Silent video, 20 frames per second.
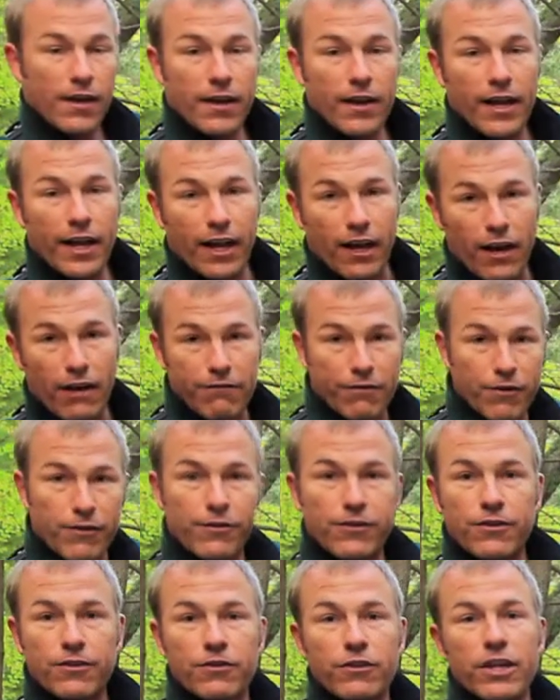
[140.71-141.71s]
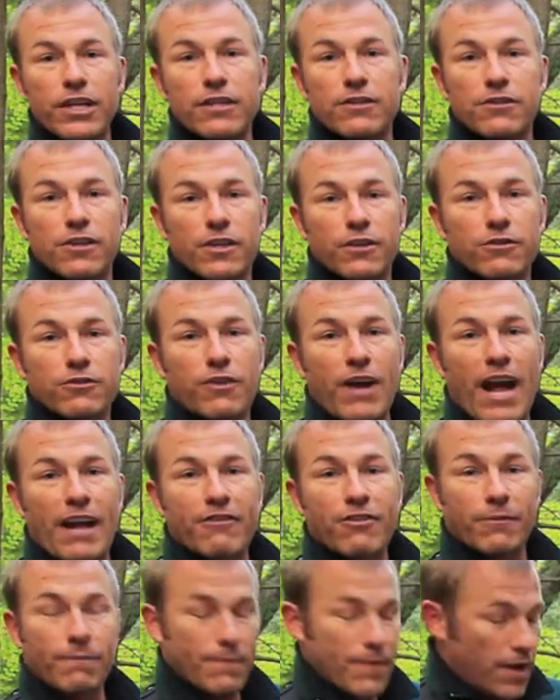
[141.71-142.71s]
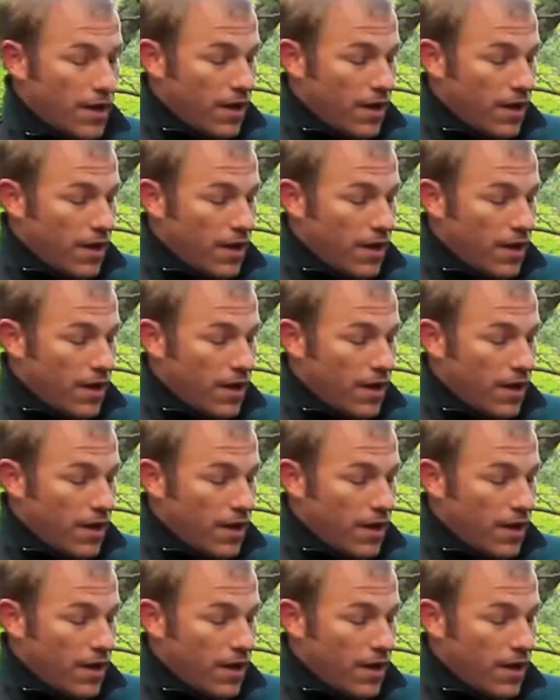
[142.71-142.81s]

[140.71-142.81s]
it covers the screen so you don't scratch it.